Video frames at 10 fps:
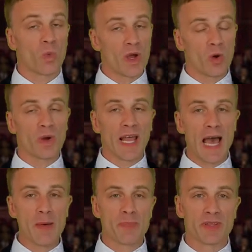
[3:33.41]
Well, what
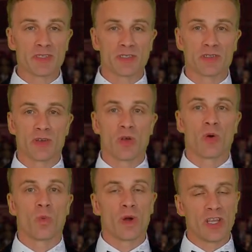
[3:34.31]
happens
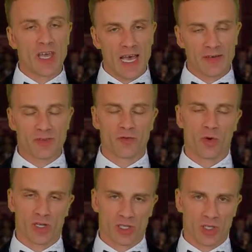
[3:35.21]
when you have to
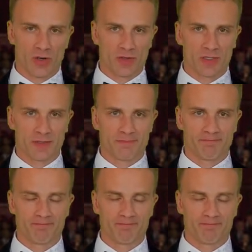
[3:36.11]
foreclose?